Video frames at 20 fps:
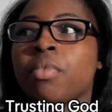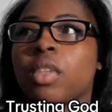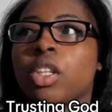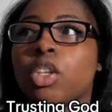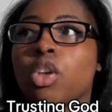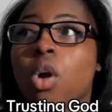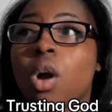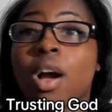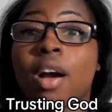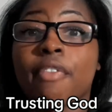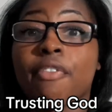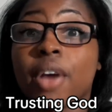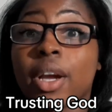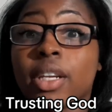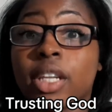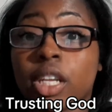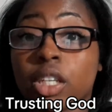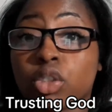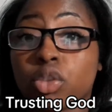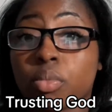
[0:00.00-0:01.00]
y'all have
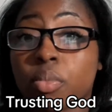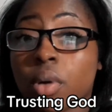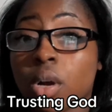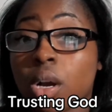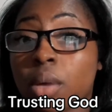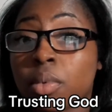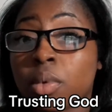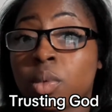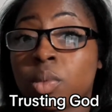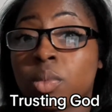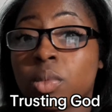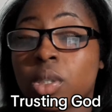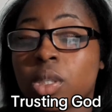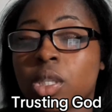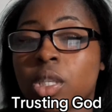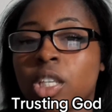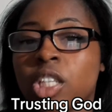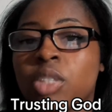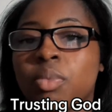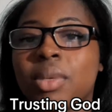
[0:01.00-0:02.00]
financial problems
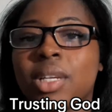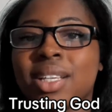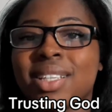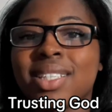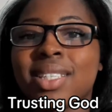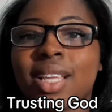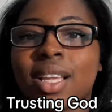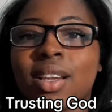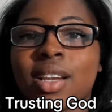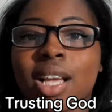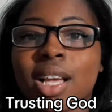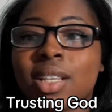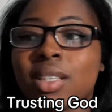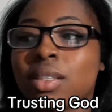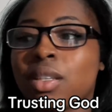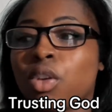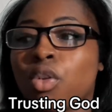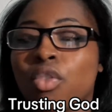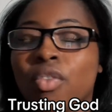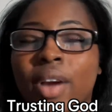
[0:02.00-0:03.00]
is because Satan has
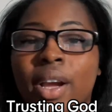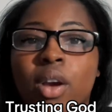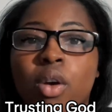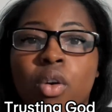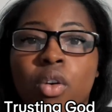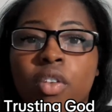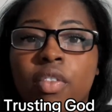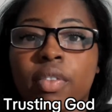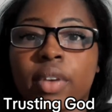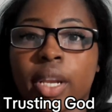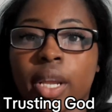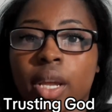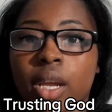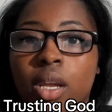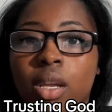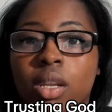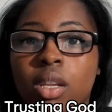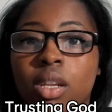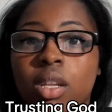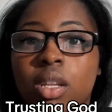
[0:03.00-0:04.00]
legal right over that.
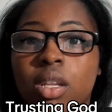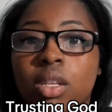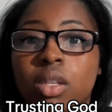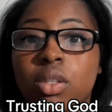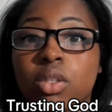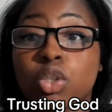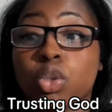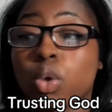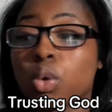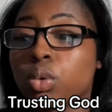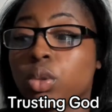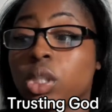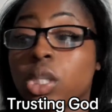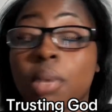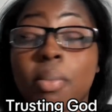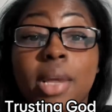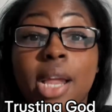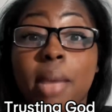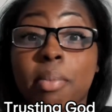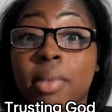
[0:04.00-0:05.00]
So
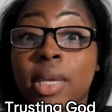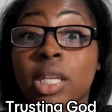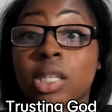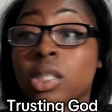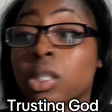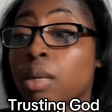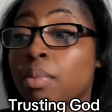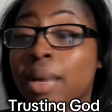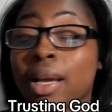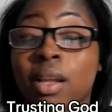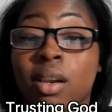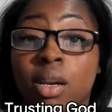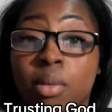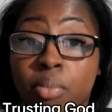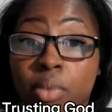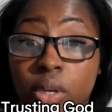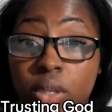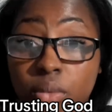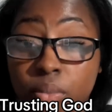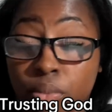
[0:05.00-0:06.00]
some that means somebody done
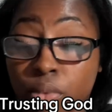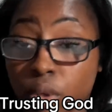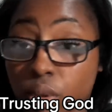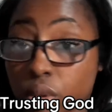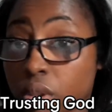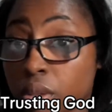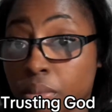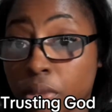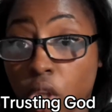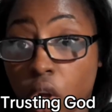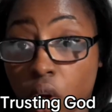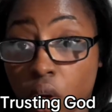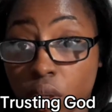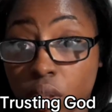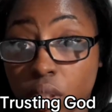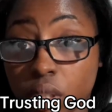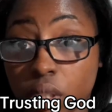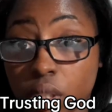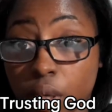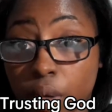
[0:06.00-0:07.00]
broke, broke some
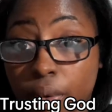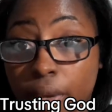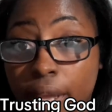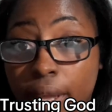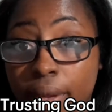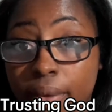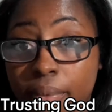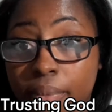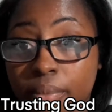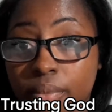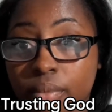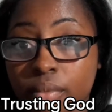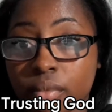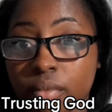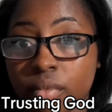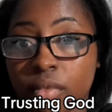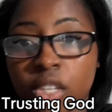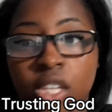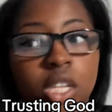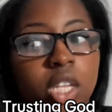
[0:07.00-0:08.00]
laws, okay?
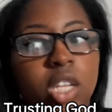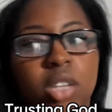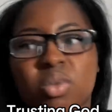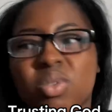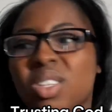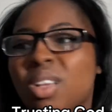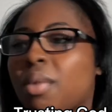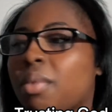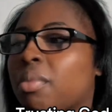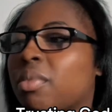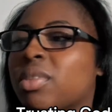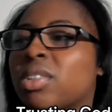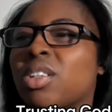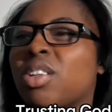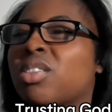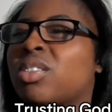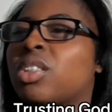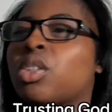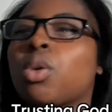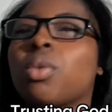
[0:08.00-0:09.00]
If something
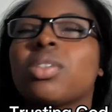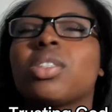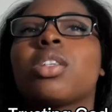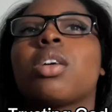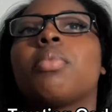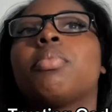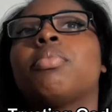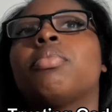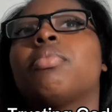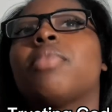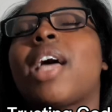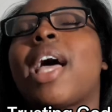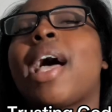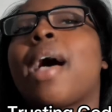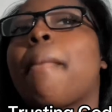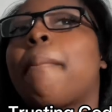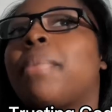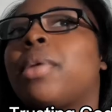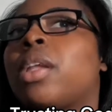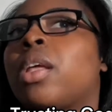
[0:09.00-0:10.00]
is something
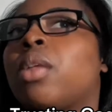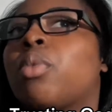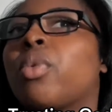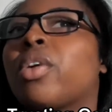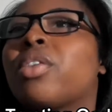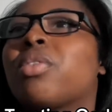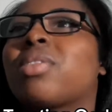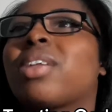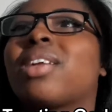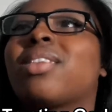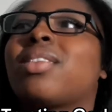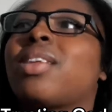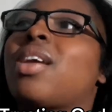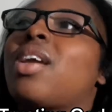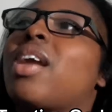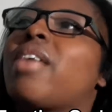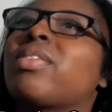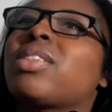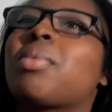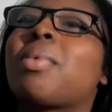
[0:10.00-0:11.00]
happening where you're like,
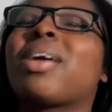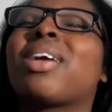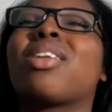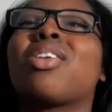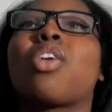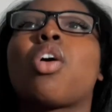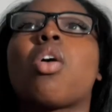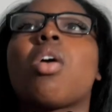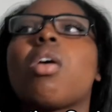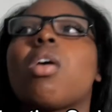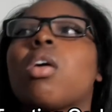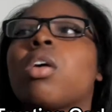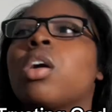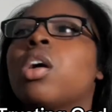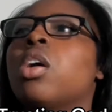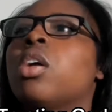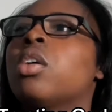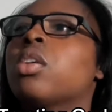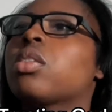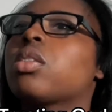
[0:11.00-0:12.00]
dang, every time I get a car,
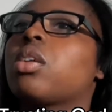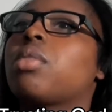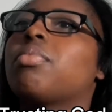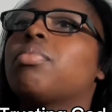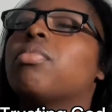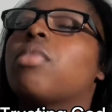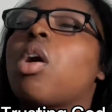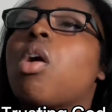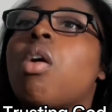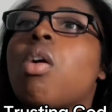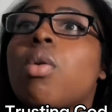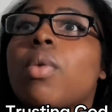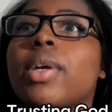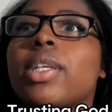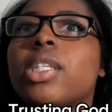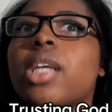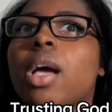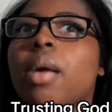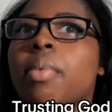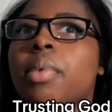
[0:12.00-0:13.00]
something
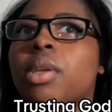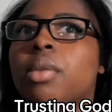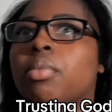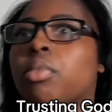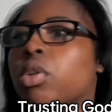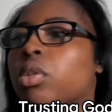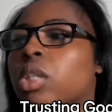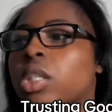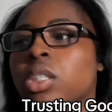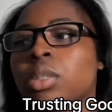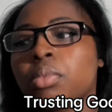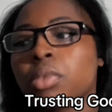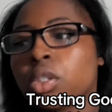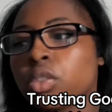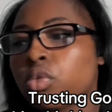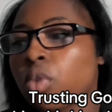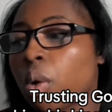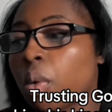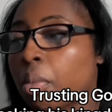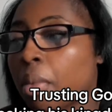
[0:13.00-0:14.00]
always happening, bro. Like something's
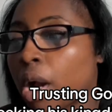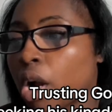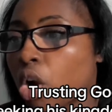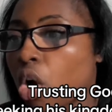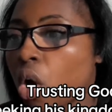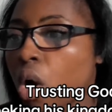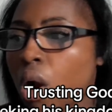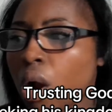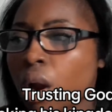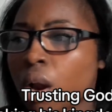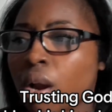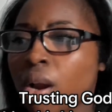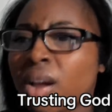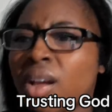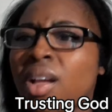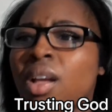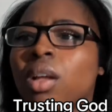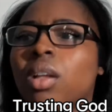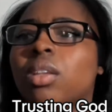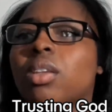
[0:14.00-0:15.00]
wrong with my car.
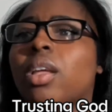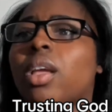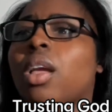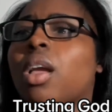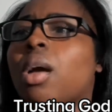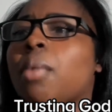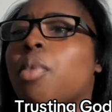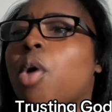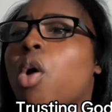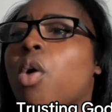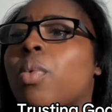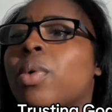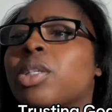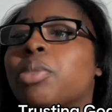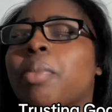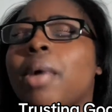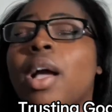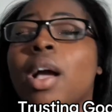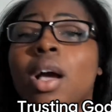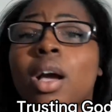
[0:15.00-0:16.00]
Dang, I'm always
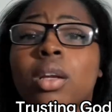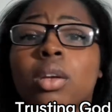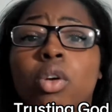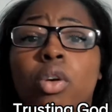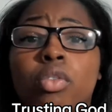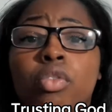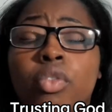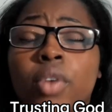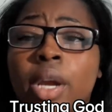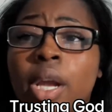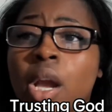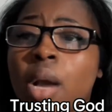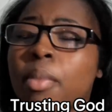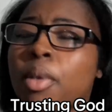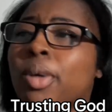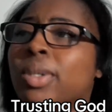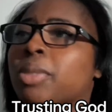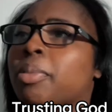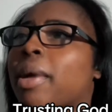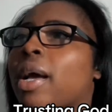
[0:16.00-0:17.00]
behind on rent. I'm
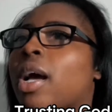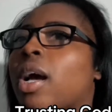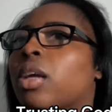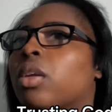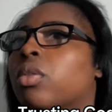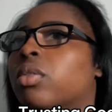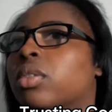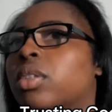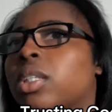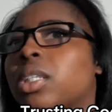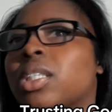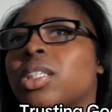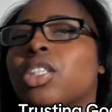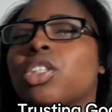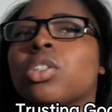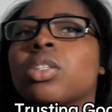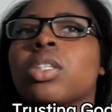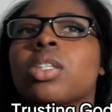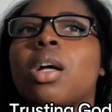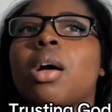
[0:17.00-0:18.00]
always behind on this.
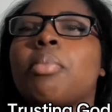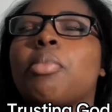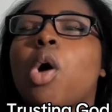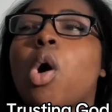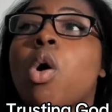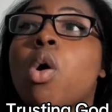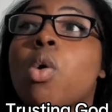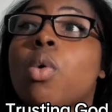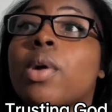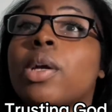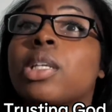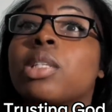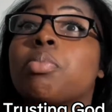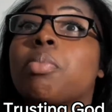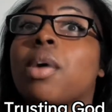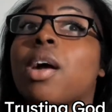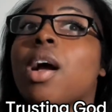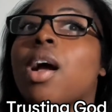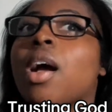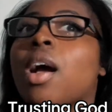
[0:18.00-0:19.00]
It's just I'm always
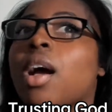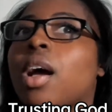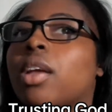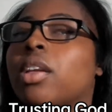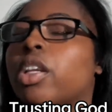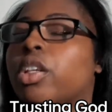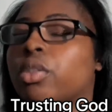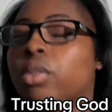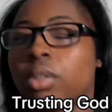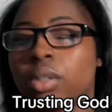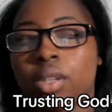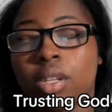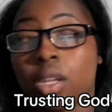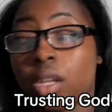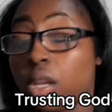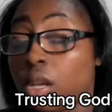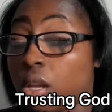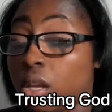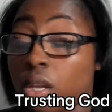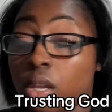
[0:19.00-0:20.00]
behind. And
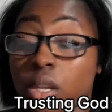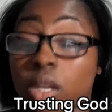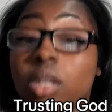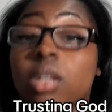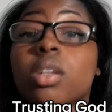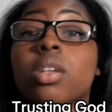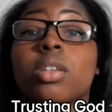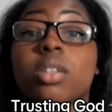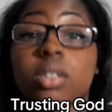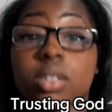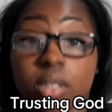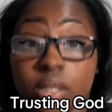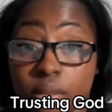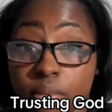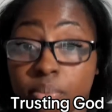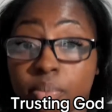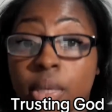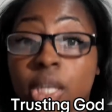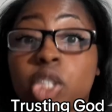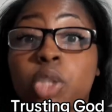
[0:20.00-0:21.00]

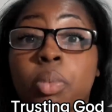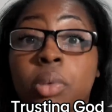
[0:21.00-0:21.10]
best